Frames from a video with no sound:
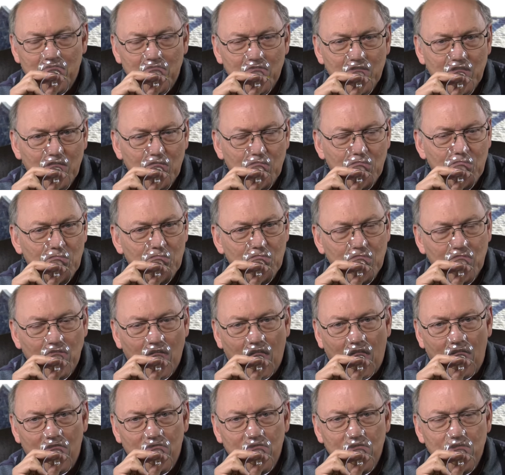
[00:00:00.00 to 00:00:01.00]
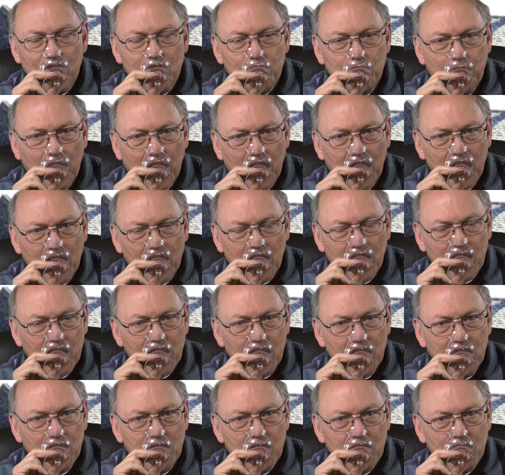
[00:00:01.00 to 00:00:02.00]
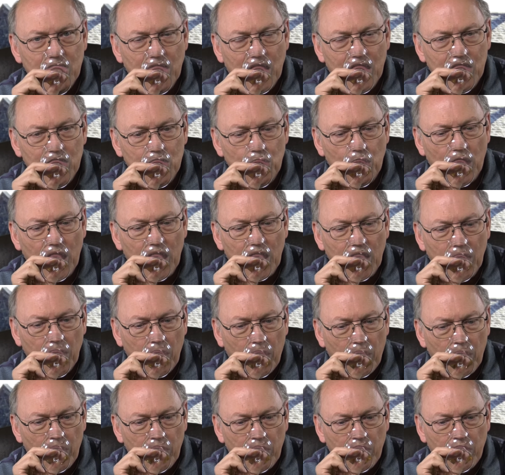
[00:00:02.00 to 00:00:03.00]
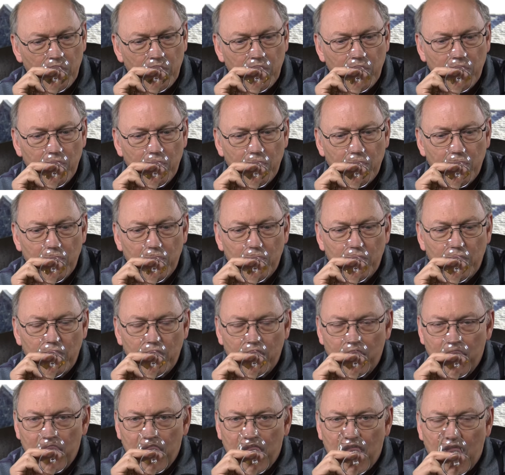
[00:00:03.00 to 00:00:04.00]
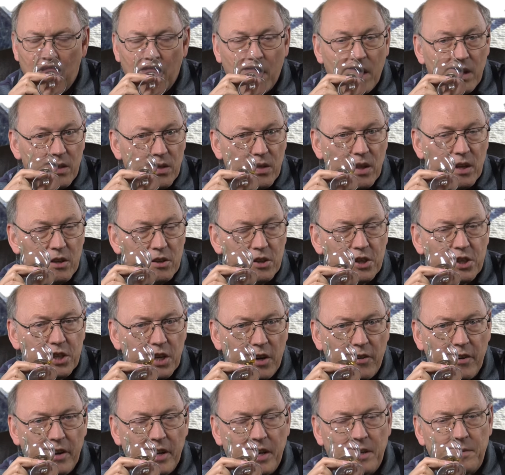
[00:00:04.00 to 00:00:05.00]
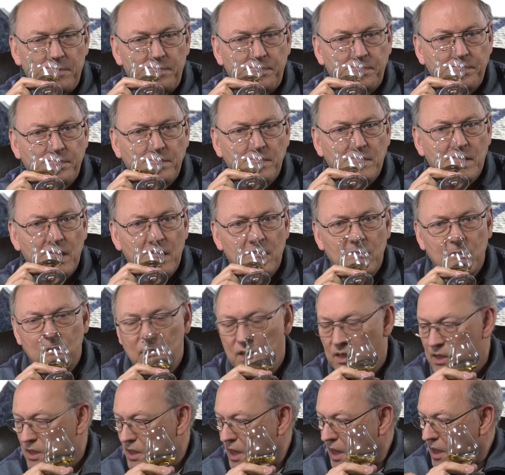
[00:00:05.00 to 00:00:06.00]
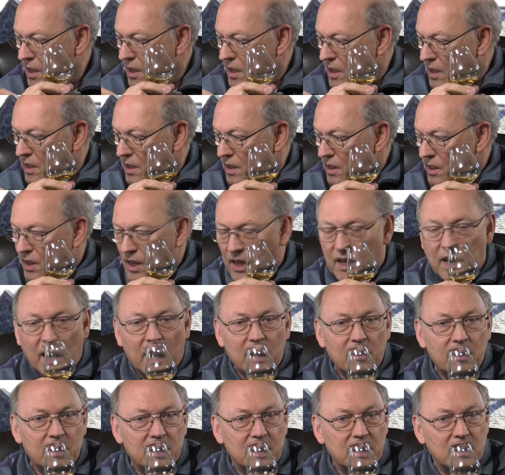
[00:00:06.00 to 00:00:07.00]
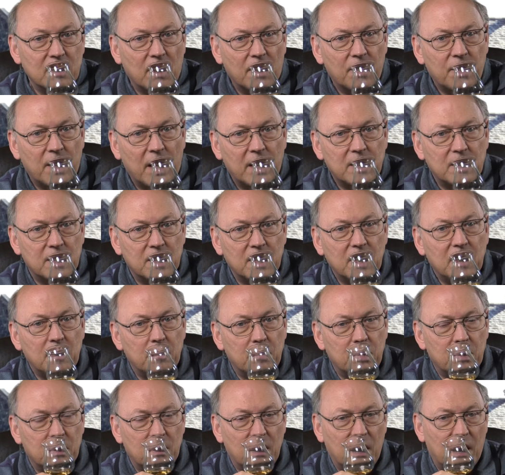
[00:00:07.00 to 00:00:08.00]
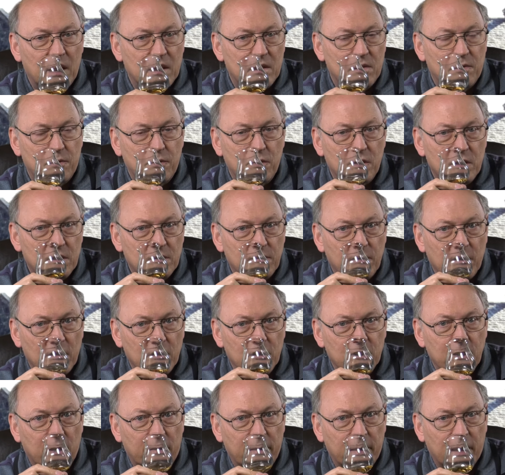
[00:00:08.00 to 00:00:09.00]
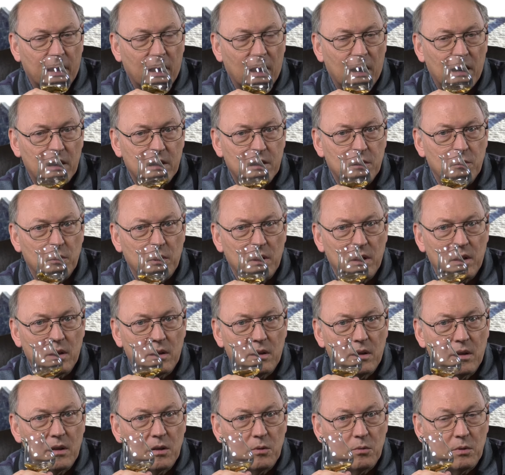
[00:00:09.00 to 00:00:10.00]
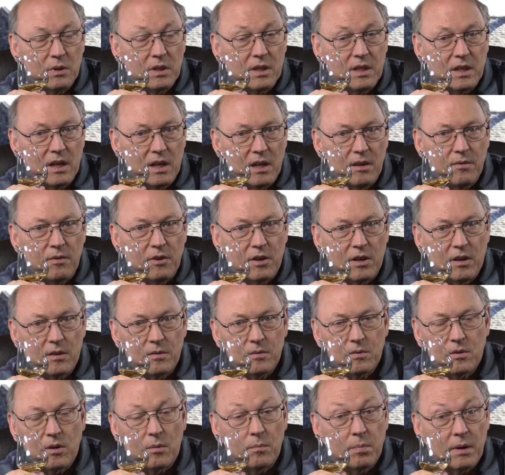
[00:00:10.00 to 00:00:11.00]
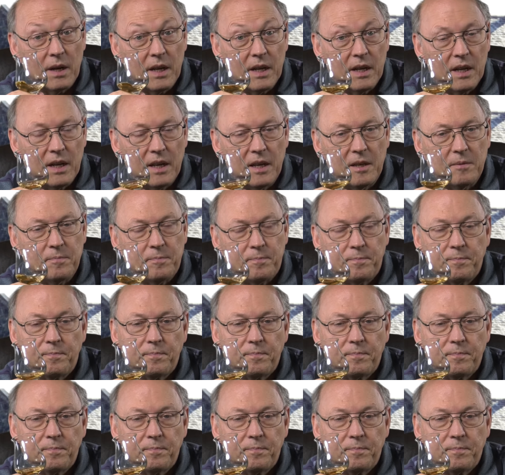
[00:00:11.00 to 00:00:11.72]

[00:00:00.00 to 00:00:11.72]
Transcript: So orange peel in it as well and there's sherry. You see, the color is not that deep as first fill sherry cask will, will deliver completely.